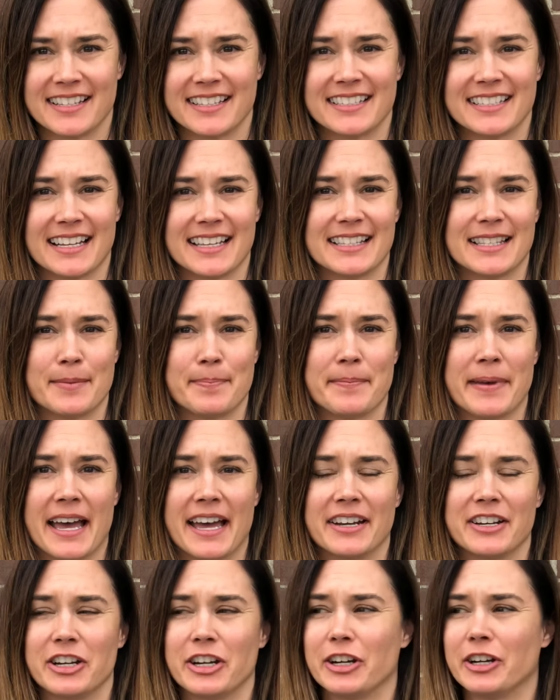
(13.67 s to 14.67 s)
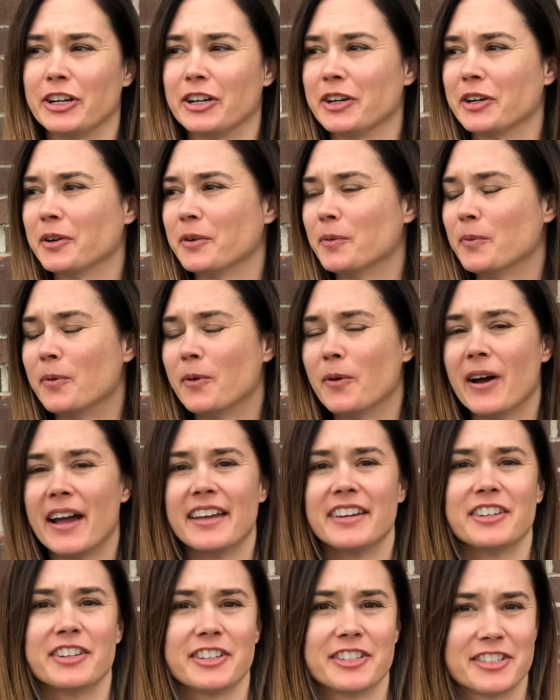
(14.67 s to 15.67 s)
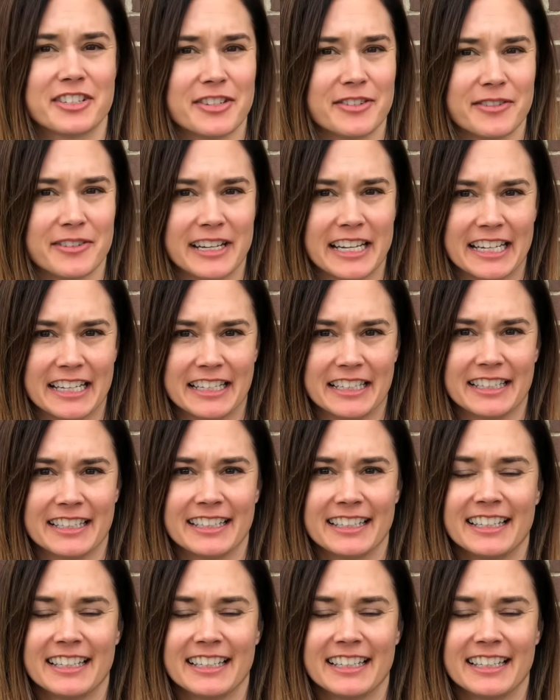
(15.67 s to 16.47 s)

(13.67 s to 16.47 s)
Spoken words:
it doesn't matter what you're doing.